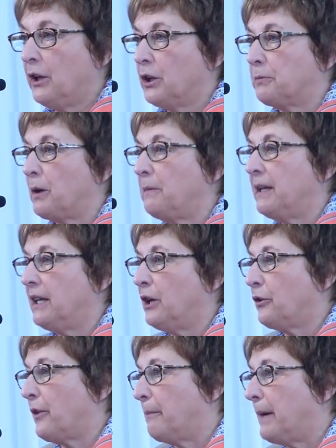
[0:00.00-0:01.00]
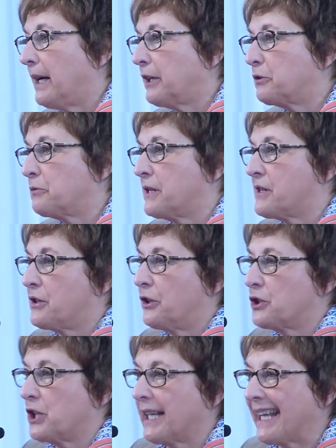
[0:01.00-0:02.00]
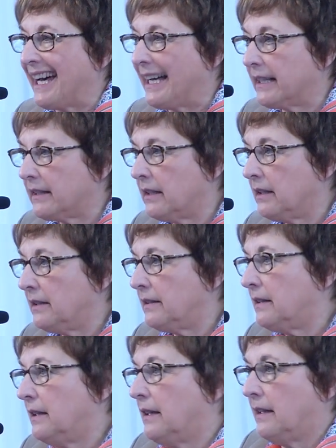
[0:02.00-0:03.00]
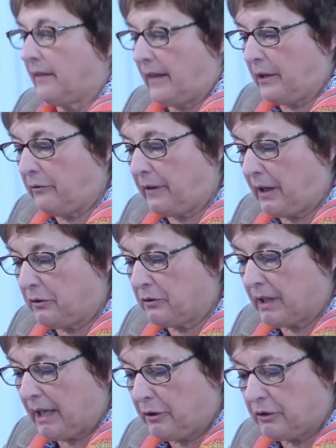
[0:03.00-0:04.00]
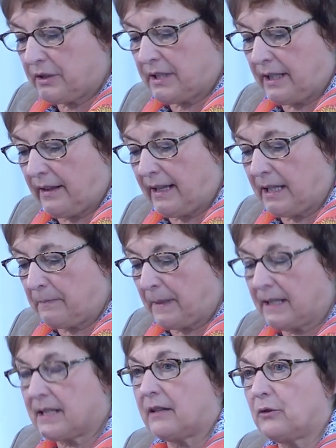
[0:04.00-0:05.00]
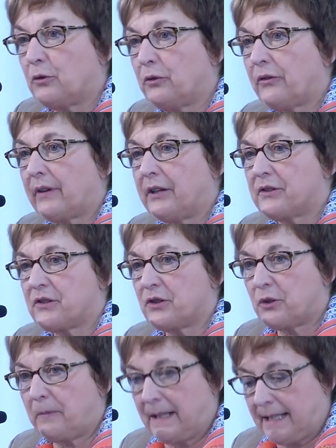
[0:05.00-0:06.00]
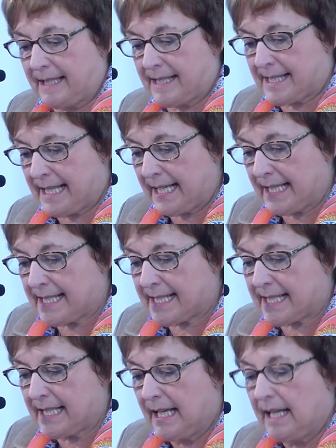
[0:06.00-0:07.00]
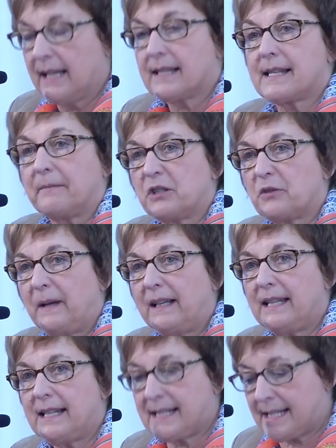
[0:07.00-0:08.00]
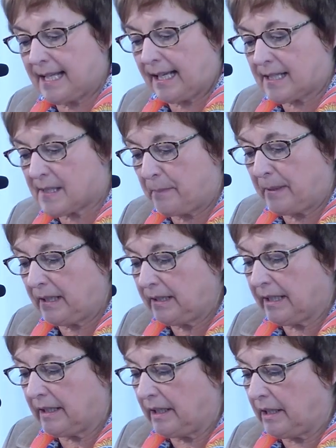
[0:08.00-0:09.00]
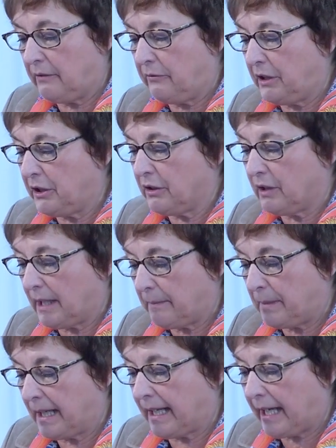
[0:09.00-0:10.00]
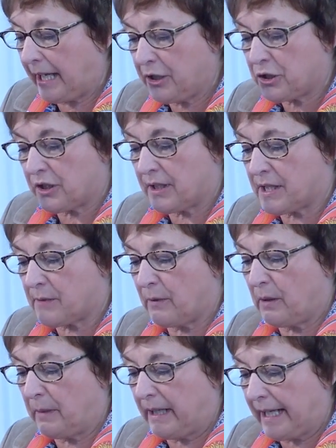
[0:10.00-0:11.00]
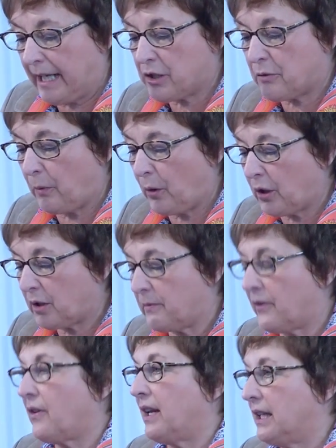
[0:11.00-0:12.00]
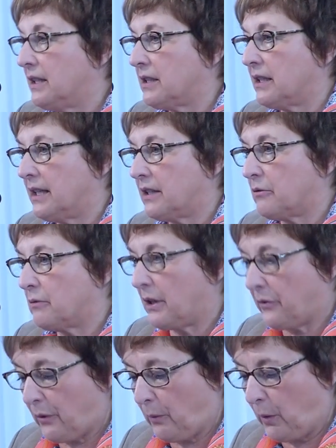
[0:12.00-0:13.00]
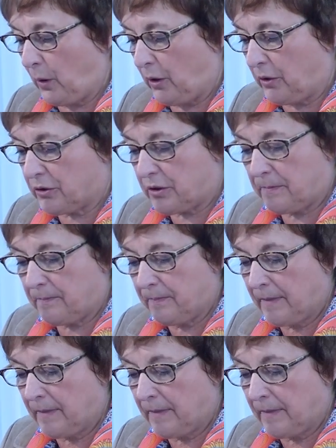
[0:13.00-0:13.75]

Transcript: You probably know the market researcher Gartner. They found out that by 2026, some 26 billion individual applications will be networked with the internet around the world.